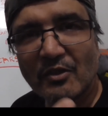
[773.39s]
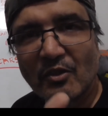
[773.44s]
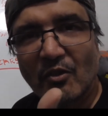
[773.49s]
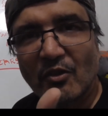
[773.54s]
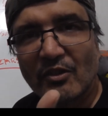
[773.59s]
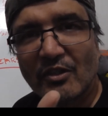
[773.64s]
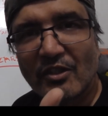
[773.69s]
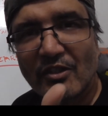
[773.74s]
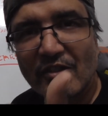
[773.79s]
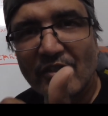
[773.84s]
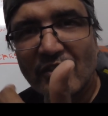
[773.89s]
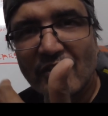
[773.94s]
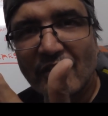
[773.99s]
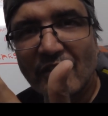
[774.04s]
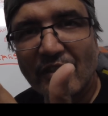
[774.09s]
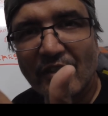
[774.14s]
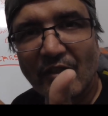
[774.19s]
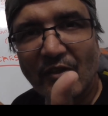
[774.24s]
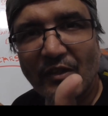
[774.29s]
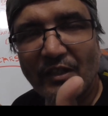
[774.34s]
doctors,
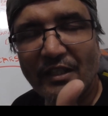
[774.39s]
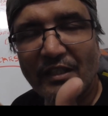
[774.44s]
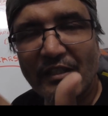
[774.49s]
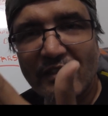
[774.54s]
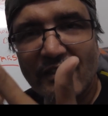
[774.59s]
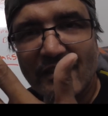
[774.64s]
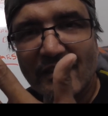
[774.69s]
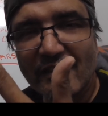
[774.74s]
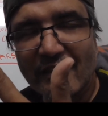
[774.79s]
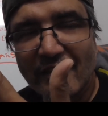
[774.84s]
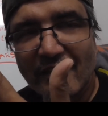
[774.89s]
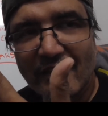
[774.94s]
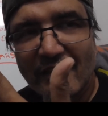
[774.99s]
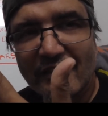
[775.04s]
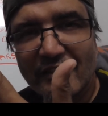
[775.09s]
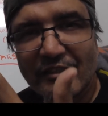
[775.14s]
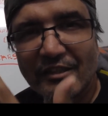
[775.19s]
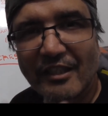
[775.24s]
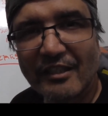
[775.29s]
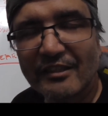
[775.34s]
lawyers,
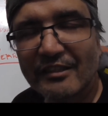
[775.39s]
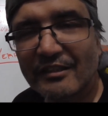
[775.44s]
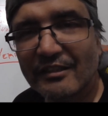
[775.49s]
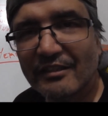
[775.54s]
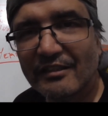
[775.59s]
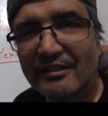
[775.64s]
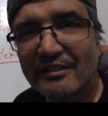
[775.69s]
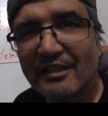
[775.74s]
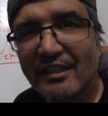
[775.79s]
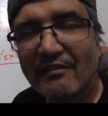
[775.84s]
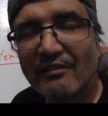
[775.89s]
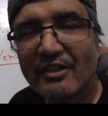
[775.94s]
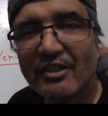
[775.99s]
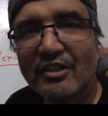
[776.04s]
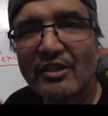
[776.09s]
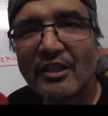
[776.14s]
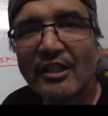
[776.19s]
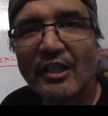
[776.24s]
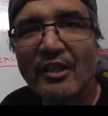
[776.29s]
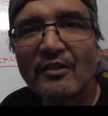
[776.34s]
judges, there is
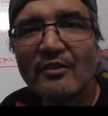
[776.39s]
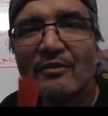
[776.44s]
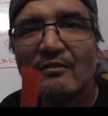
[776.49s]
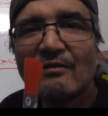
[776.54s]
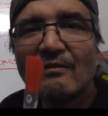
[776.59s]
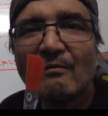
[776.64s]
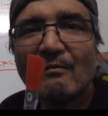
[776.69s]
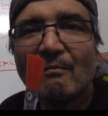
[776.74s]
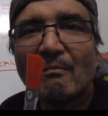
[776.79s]
no